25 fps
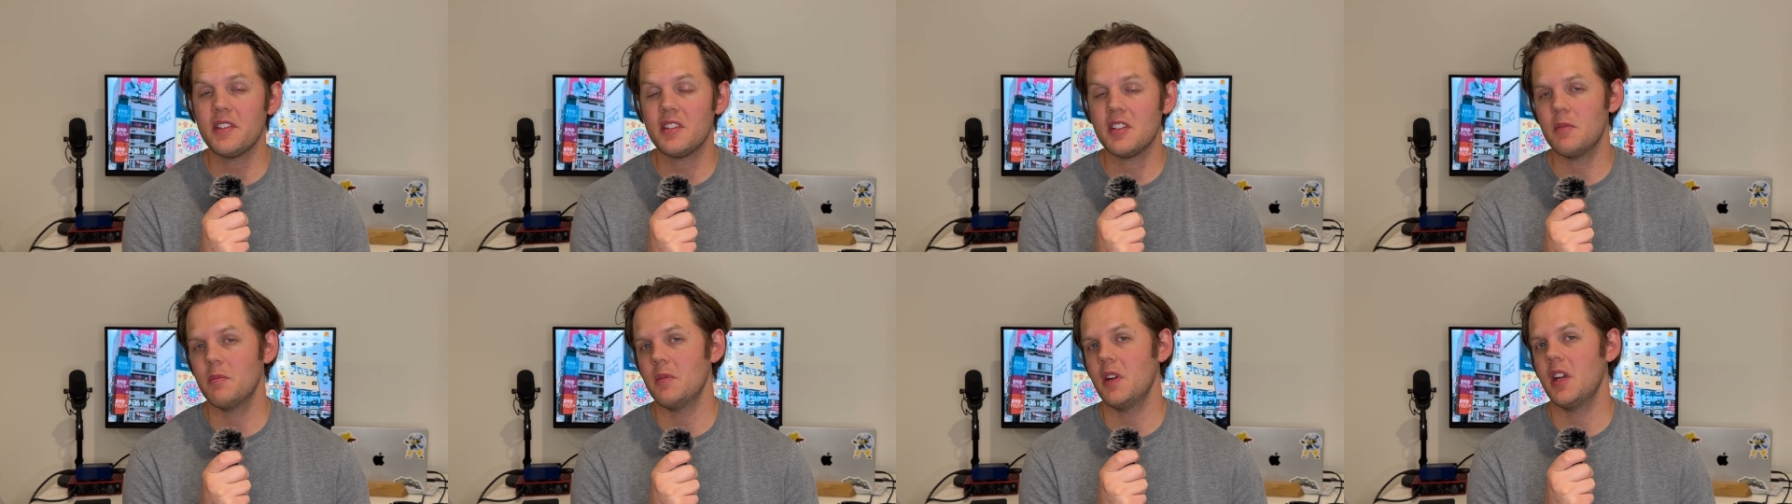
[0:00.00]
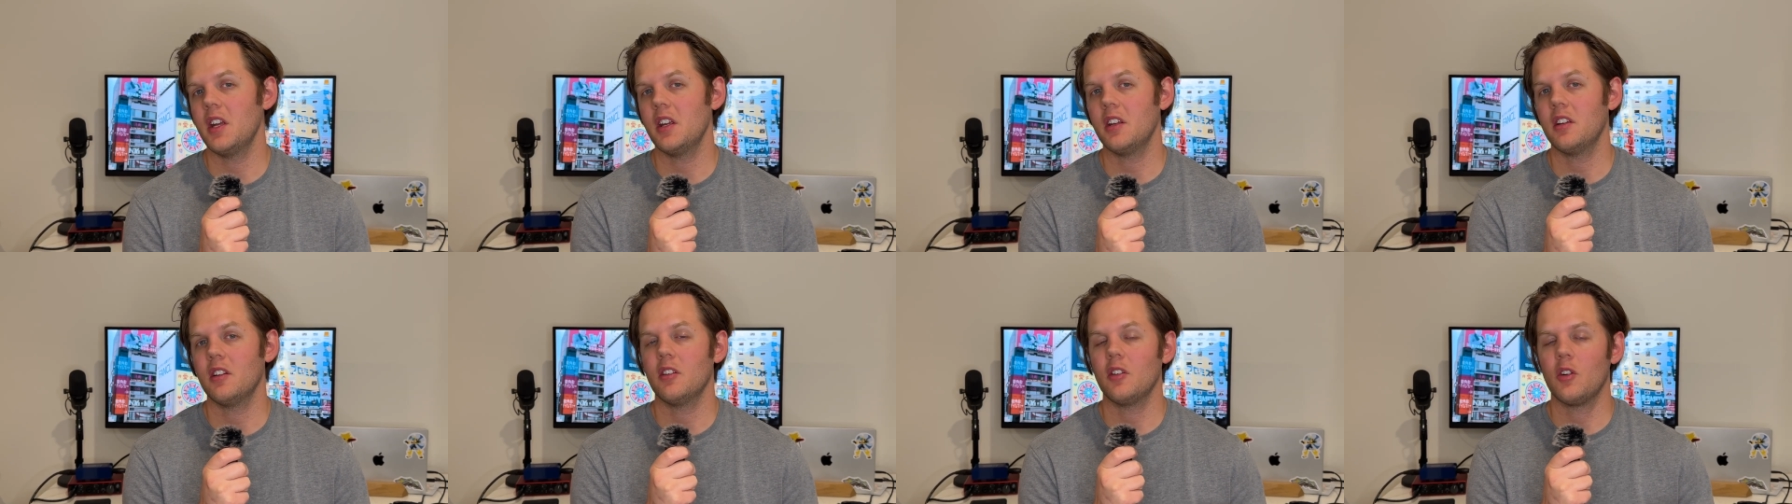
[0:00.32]
to
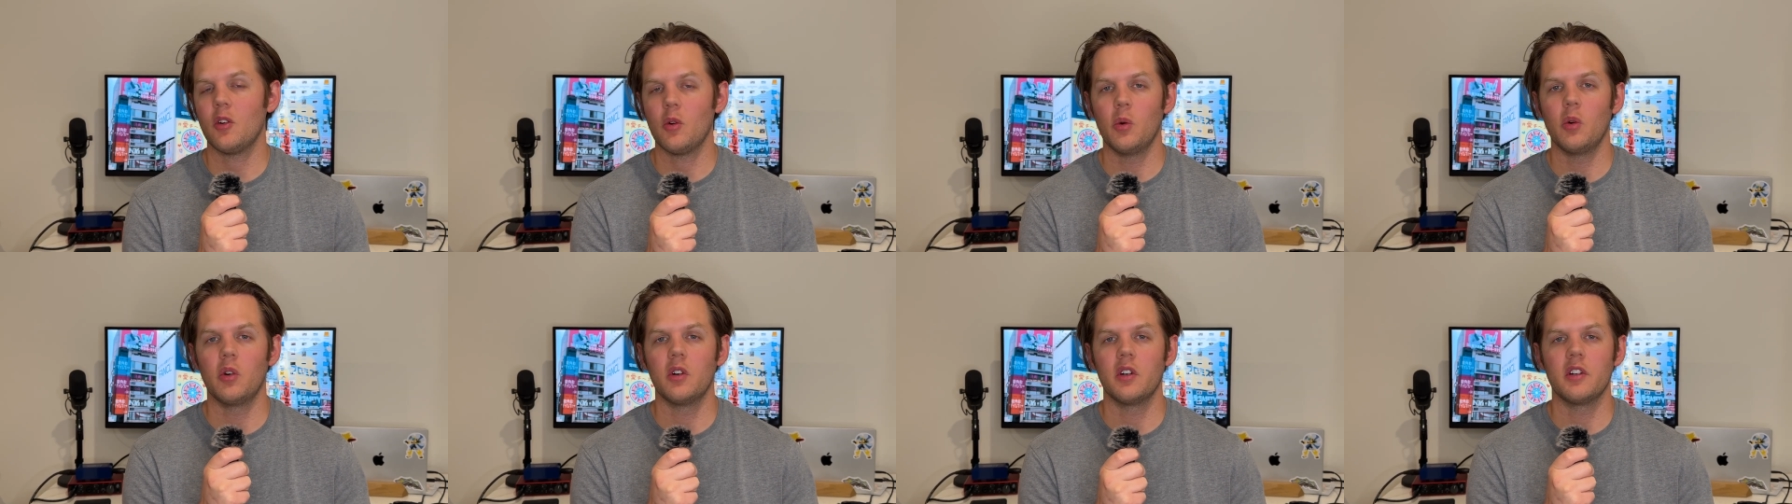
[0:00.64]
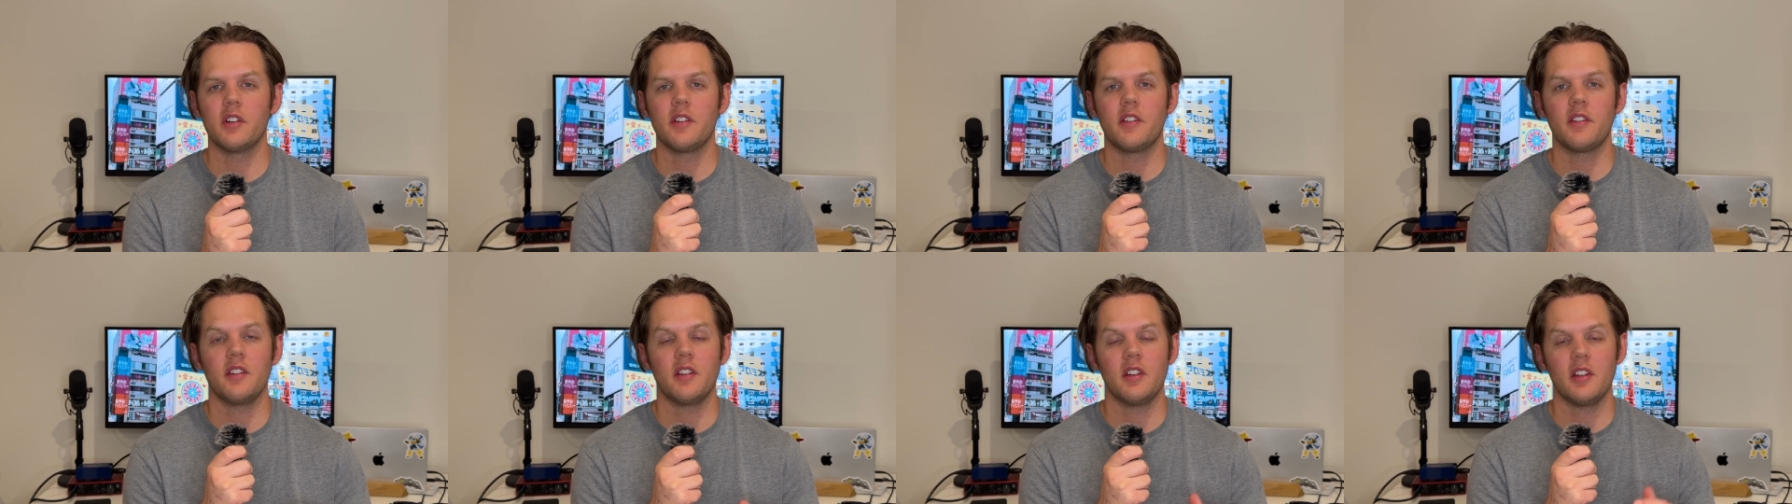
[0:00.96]
make
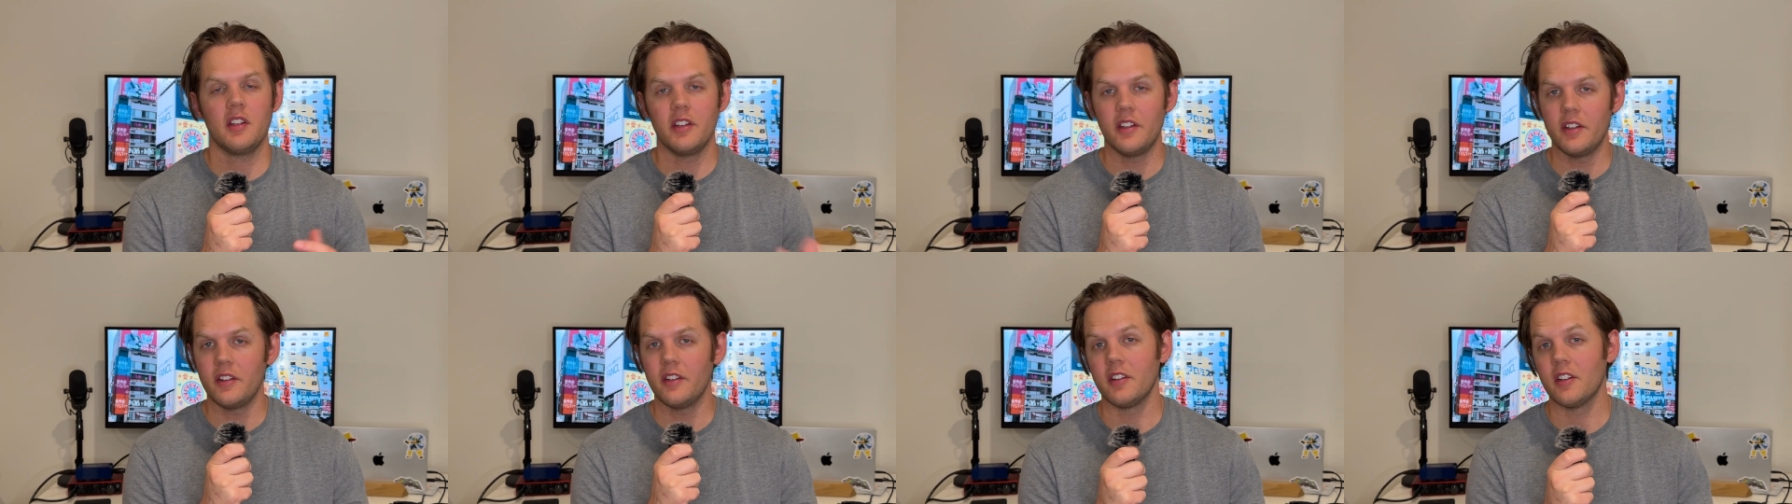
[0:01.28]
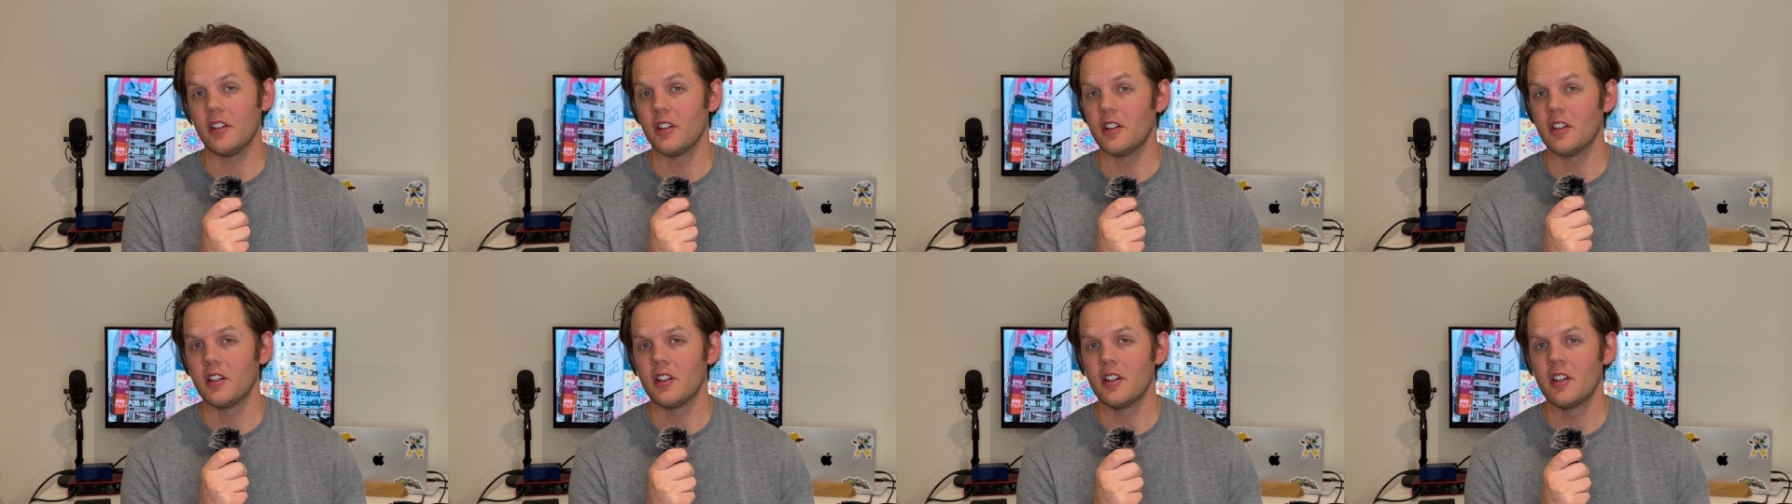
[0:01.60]
chords easier,